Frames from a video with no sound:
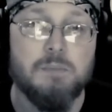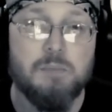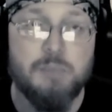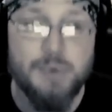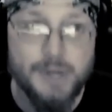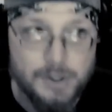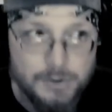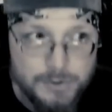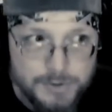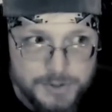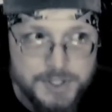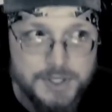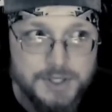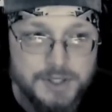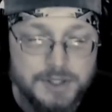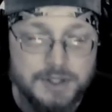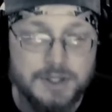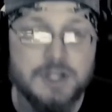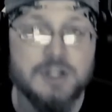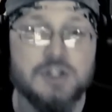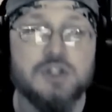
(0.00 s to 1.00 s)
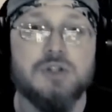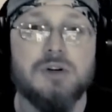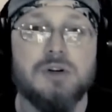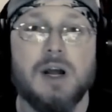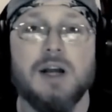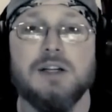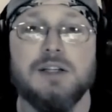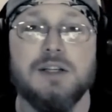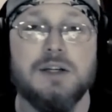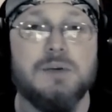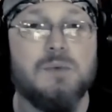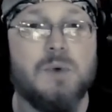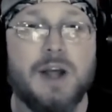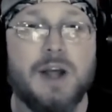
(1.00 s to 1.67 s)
built, constructed